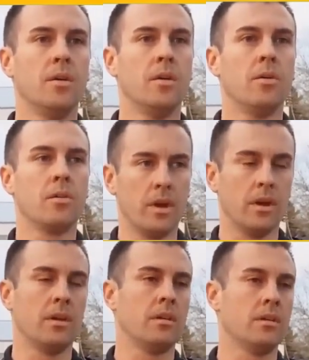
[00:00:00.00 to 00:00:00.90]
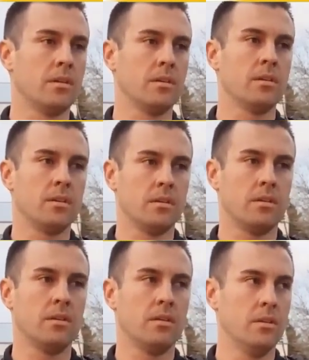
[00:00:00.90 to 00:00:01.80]

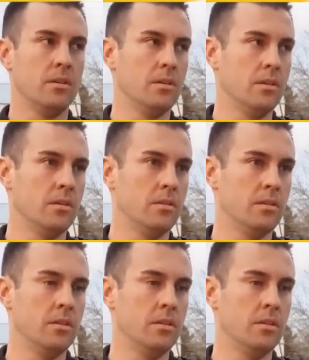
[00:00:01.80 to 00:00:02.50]
(silence)